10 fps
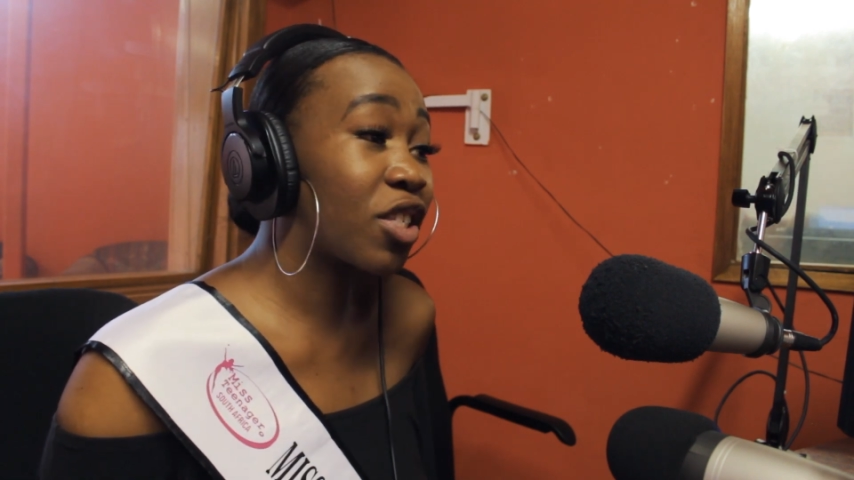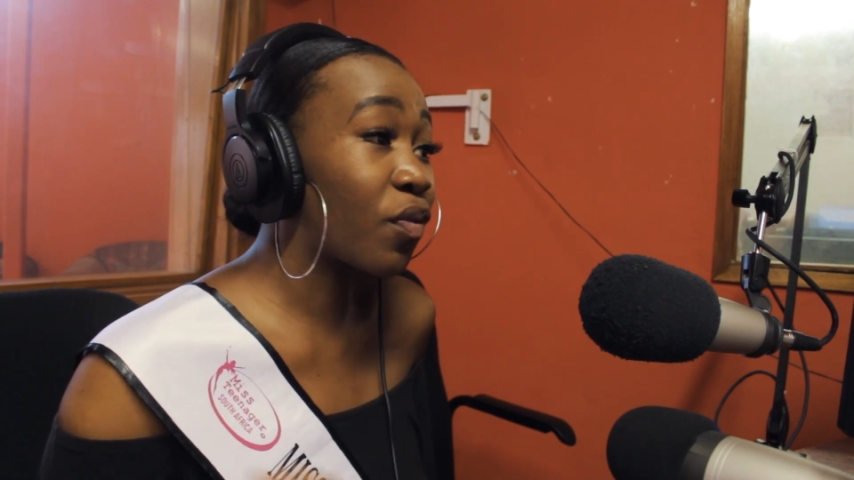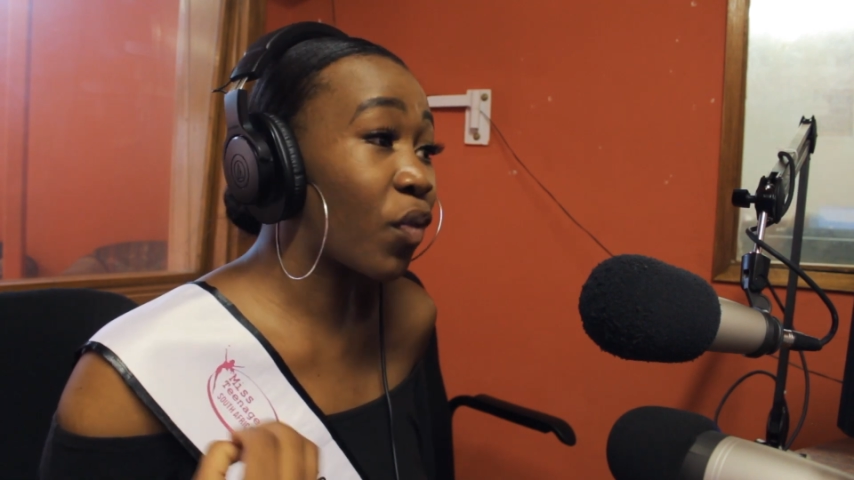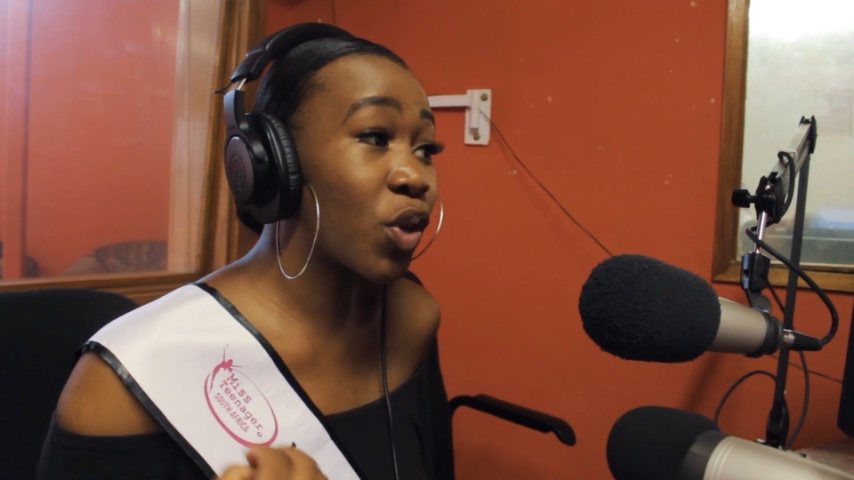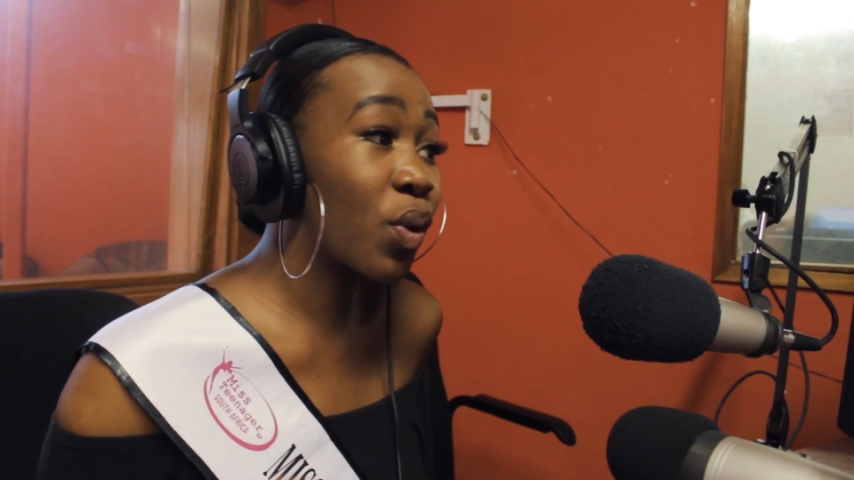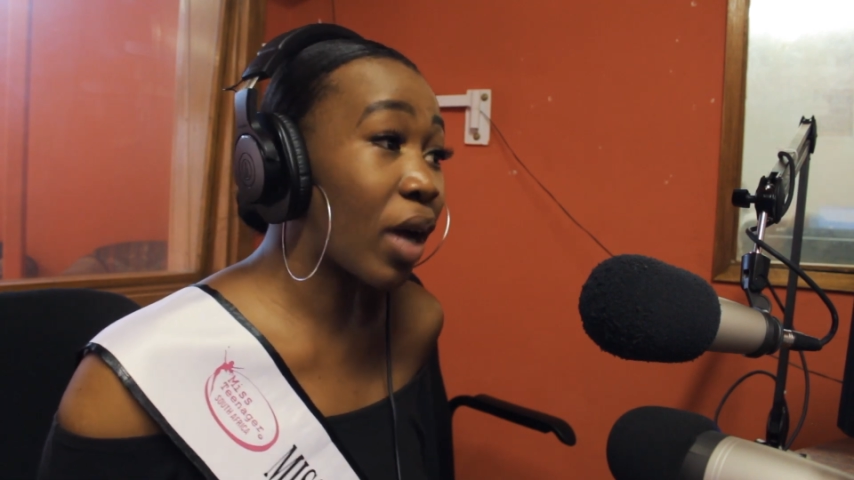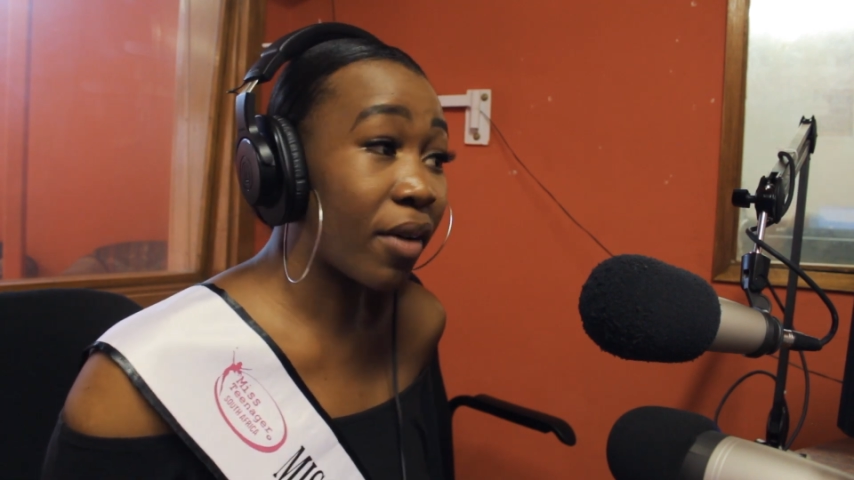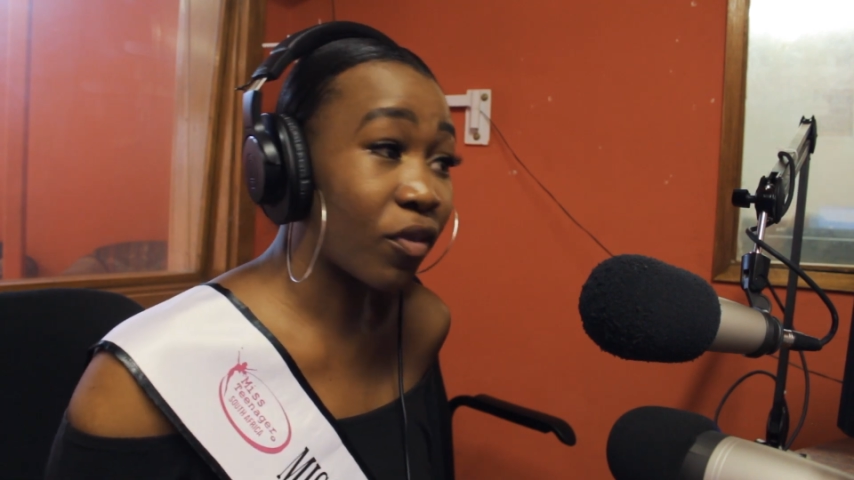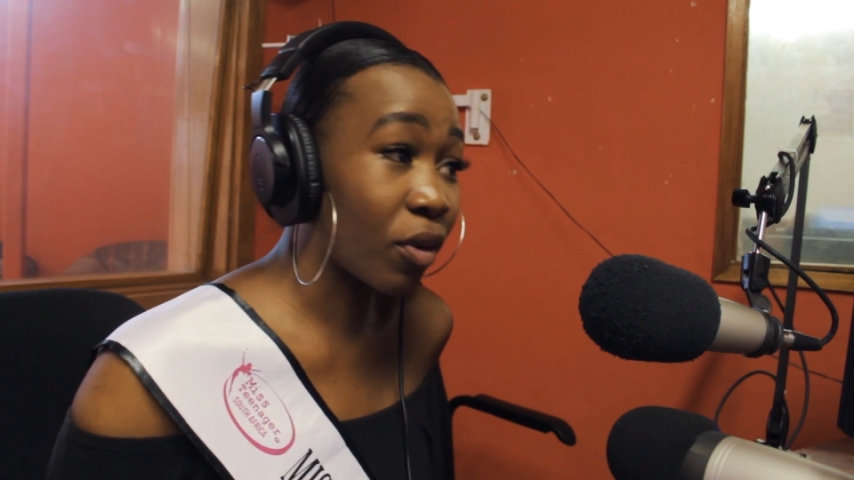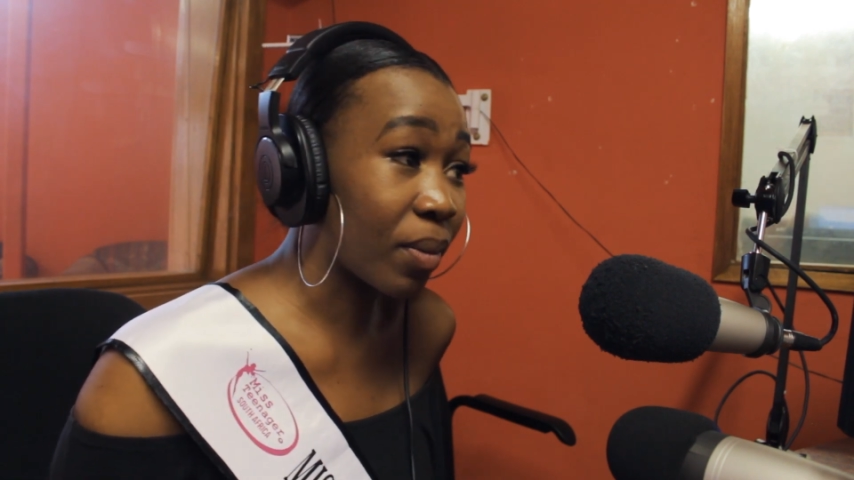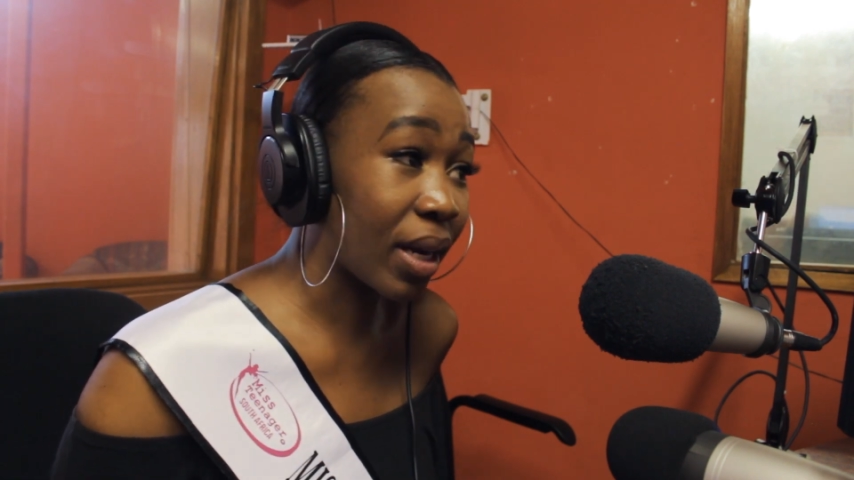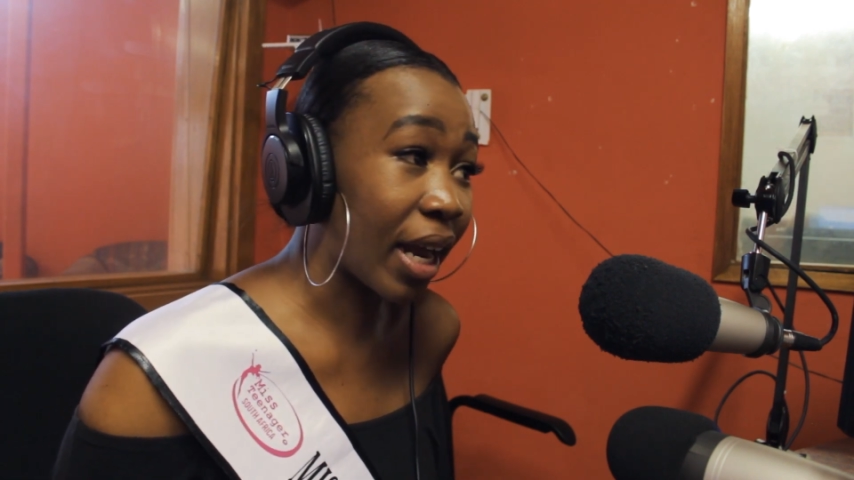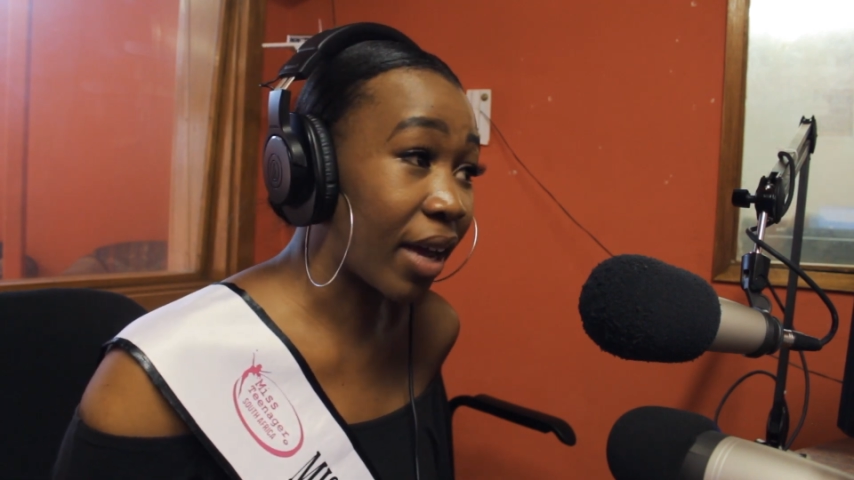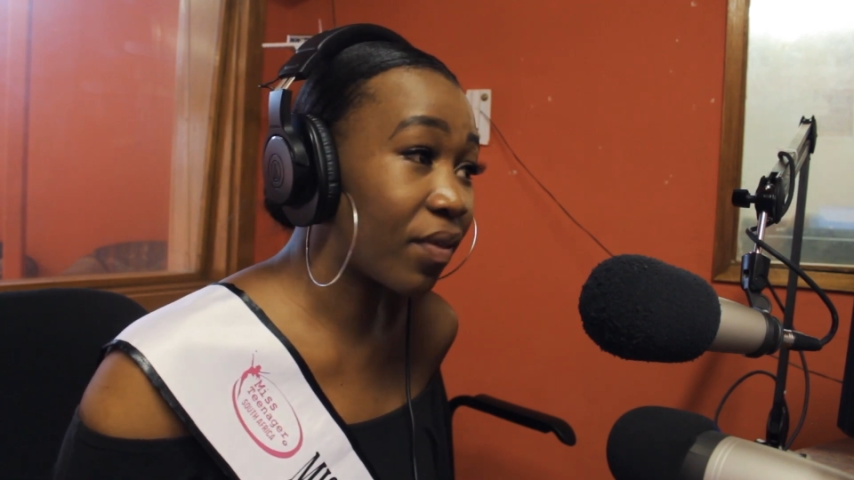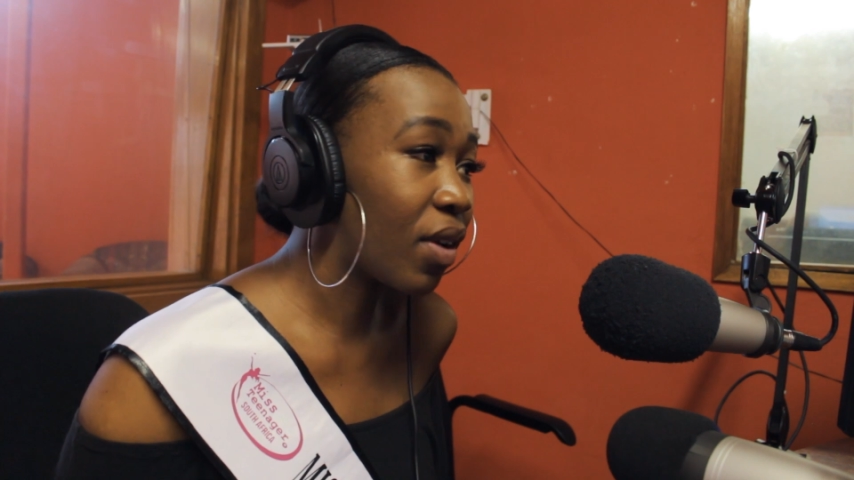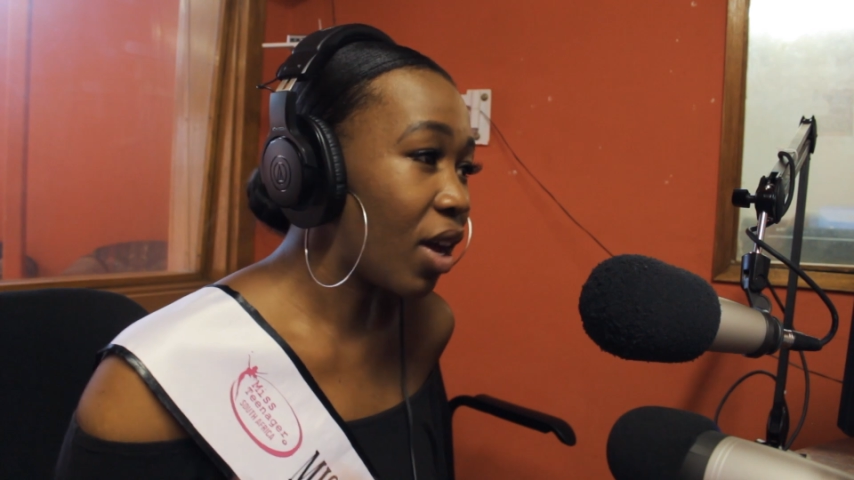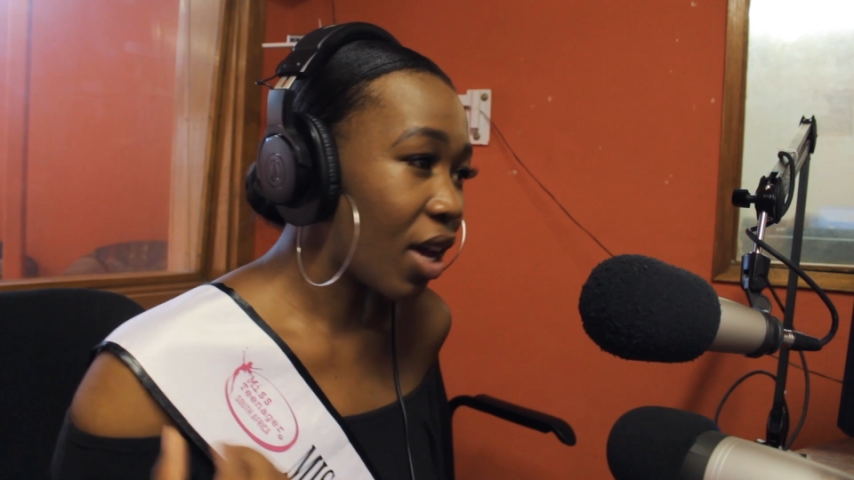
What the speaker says: of where you come from in life.